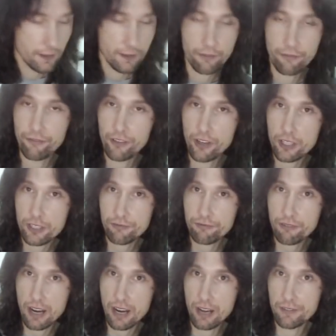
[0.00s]
first
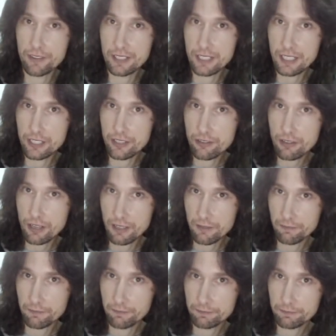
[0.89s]
fret of the D
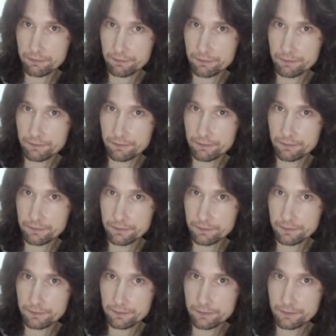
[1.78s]
string,
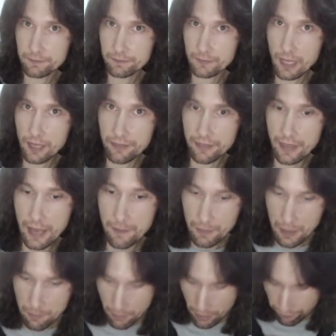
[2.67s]
like that,
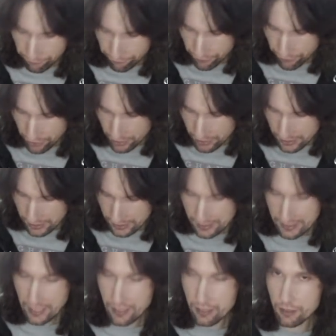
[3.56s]
and my first,
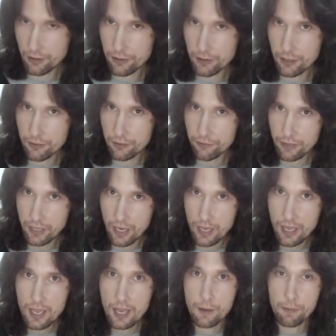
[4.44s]
second, and third
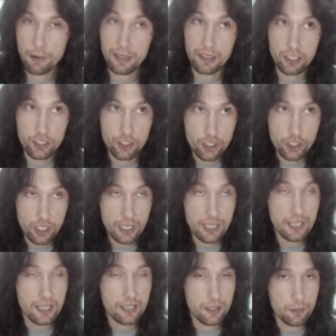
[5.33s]
finger are playing the
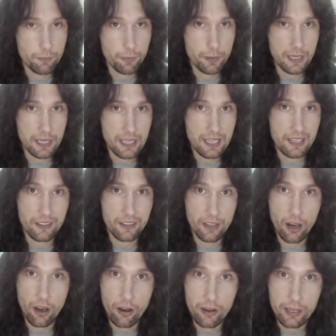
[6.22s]
G, the B, and the
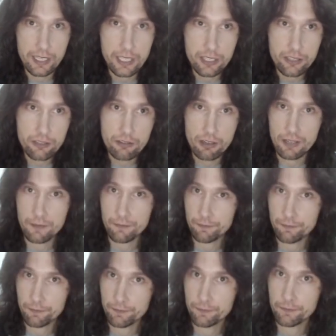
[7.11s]
high E string,